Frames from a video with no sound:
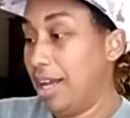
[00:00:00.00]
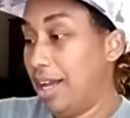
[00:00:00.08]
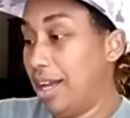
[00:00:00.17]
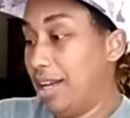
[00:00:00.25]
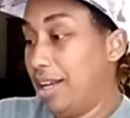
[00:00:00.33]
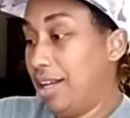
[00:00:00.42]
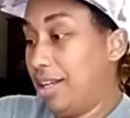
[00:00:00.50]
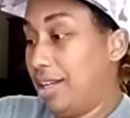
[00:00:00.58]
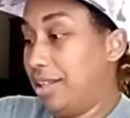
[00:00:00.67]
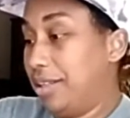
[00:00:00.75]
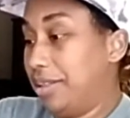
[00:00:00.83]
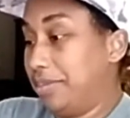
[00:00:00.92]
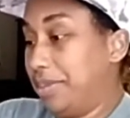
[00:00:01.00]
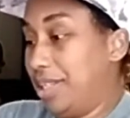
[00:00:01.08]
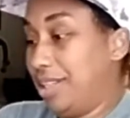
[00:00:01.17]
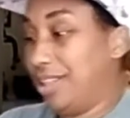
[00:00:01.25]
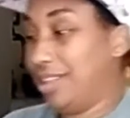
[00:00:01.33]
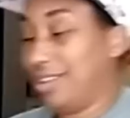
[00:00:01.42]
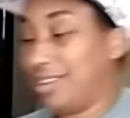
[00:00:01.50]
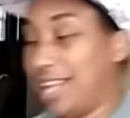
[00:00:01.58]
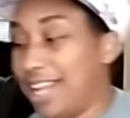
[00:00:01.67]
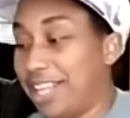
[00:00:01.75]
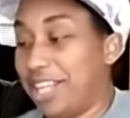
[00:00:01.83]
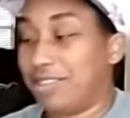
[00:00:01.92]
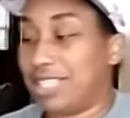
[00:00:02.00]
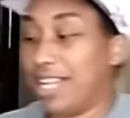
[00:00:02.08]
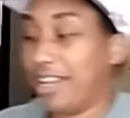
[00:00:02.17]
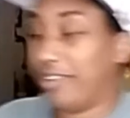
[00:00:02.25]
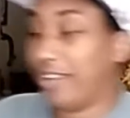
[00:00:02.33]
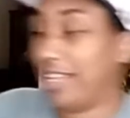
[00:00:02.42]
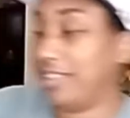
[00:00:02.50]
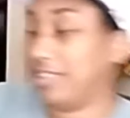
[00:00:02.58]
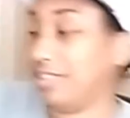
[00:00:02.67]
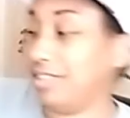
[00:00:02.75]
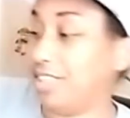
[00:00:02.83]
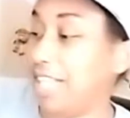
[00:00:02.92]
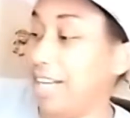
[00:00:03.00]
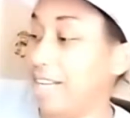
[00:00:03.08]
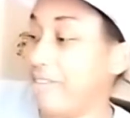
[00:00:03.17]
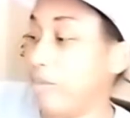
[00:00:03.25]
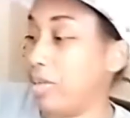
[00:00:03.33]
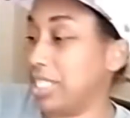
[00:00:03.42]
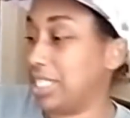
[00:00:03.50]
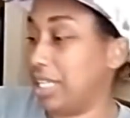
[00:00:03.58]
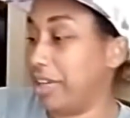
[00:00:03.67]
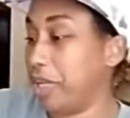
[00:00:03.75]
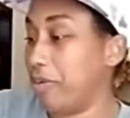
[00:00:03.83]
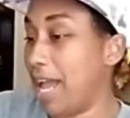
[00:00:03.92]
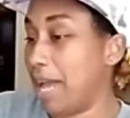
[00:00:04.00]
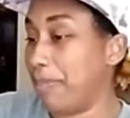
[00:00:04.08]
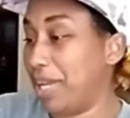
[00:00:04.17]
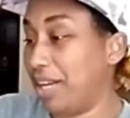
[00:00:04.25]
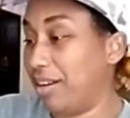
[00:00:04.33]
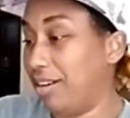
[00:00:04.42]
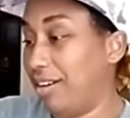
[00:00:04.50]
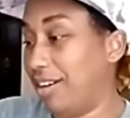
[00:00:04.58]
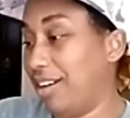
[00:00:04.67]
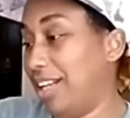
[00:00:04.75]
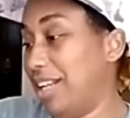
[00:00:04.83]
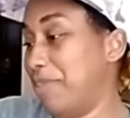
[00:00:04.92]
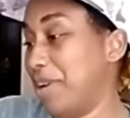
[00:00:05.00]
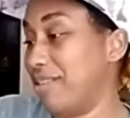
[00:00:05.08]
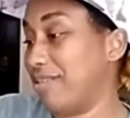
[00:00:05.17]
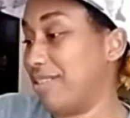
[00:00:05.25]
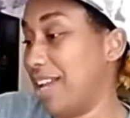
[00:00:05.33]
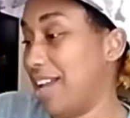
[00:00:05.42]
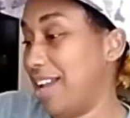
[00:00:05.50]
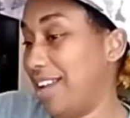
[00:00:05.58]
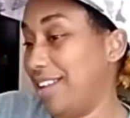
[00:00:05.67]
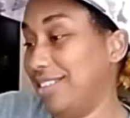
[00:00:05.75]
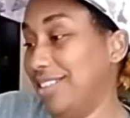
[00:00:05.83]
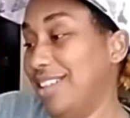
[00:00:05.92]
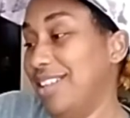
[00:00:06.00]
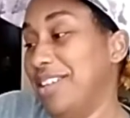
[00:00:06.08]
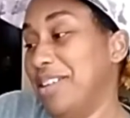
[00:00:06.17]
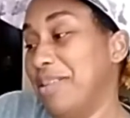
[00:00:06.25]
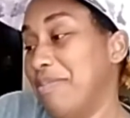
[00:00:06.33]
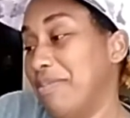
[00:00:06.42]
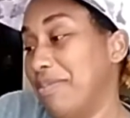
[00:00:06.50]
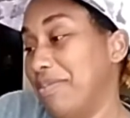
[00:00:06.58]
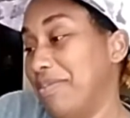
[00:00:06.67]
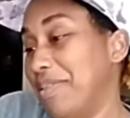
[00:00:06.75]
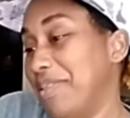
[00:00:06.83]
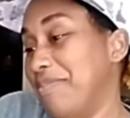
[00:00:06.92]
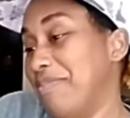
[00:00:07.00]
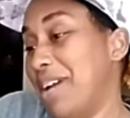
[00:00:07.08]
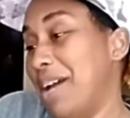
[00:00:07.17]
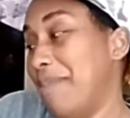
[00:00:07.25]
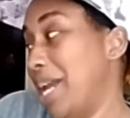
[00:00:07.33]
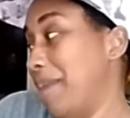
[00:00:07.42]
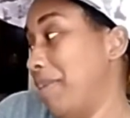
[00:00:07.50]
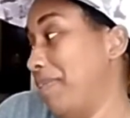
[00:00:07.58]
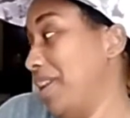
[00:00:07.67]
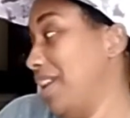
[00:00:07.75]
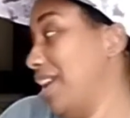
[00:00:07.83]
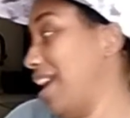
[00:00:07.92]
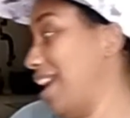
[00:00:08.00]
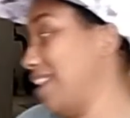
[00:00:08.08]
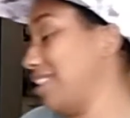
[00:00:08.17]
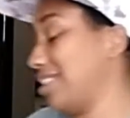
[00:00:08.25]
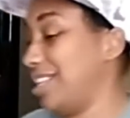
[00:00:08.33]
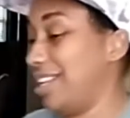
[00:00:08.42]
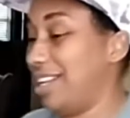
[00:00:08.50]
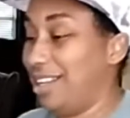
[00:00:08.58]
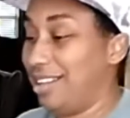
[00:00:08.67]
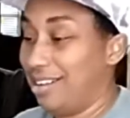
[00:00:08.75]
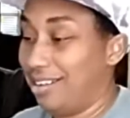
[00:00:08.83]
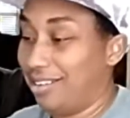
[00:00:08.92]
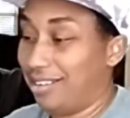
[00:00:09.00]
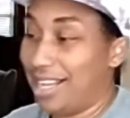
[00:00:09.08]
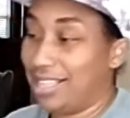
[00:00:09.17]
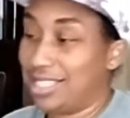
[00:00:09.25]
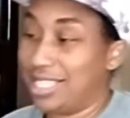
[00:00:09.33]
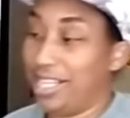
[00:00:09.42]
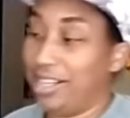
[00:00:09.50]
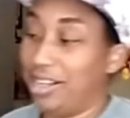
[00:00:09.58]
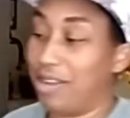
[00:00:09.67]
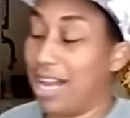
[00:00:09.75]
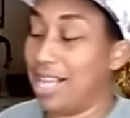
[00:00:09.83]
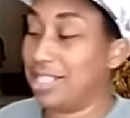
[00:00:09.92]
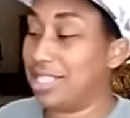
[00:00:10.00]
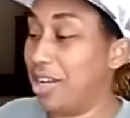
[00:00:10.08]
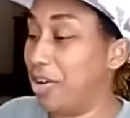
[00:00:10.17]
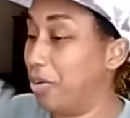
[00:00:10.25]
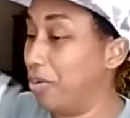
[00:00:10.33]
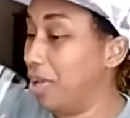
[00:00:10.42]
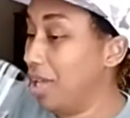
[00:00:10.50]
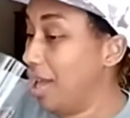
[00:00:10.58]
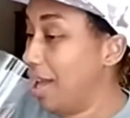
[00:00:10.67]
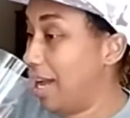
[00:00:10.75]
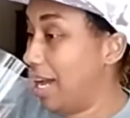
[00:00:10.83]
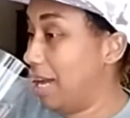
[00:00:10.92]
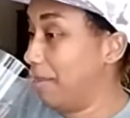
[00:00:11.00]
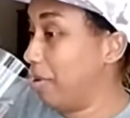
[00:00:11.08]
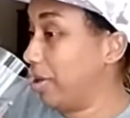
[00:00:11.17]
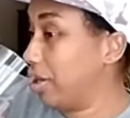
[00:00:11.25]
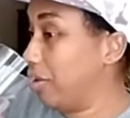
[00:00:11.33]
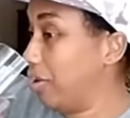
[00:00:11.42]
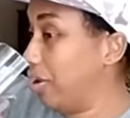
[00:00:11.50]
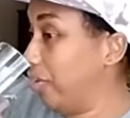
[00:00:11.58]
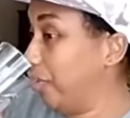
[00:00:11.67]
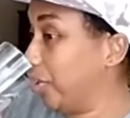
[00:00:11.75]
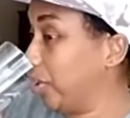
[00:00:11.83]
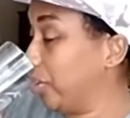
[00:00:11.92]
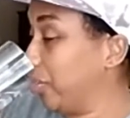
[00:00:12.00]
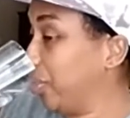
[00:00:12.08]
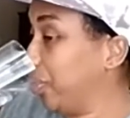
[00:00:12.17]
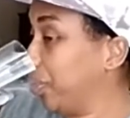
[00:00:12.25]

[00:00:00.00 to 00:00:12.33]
Um, thank you, Terry. Jade, everyone is telling you happy early birthday. My baby be 18, y'all. 18. Okay, so I'm going to go over